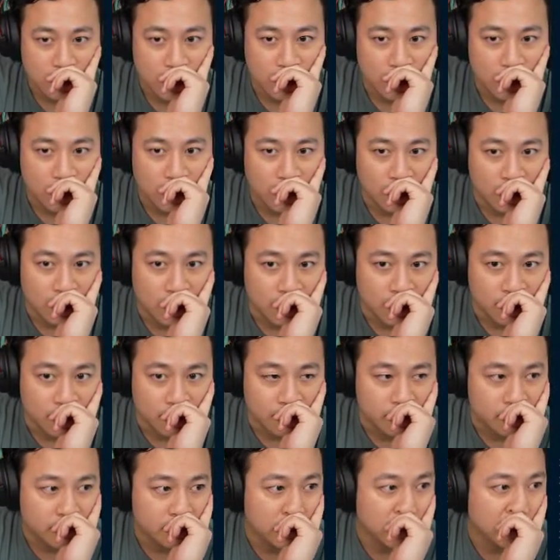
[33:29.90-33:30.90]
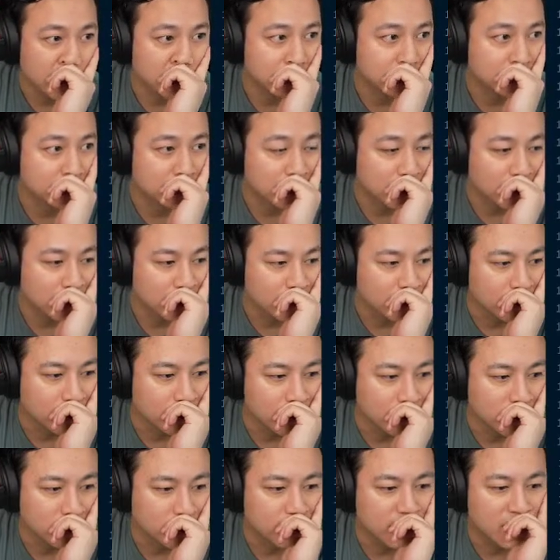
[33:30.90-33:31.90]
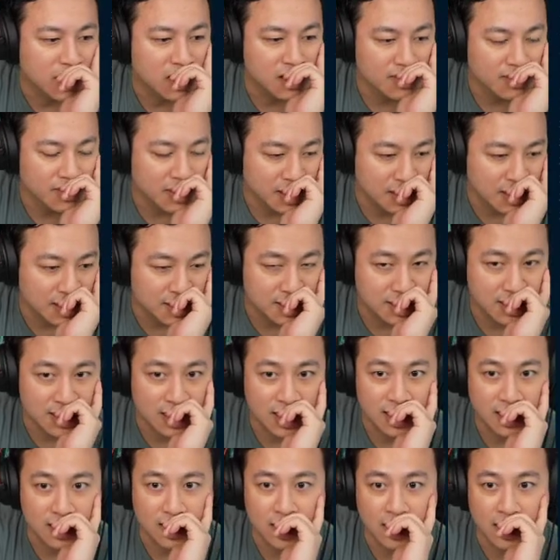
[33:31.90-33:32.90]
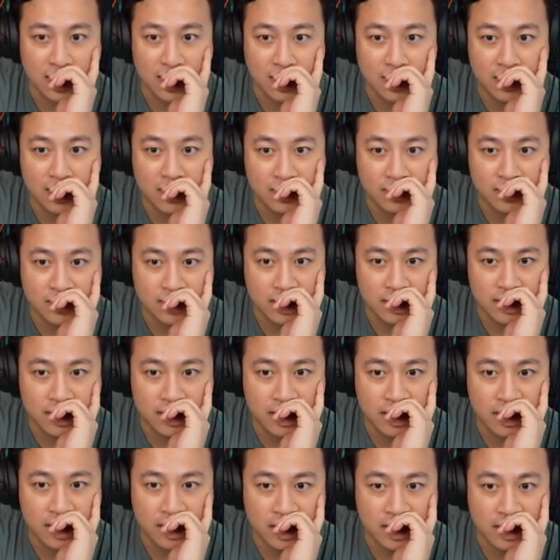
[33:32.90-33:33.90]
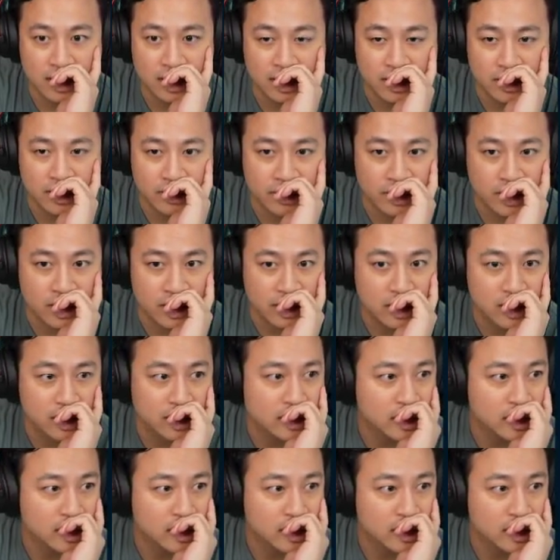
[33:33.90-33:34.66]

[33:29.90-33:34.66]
And so there's a part of me that's like, how did they do it?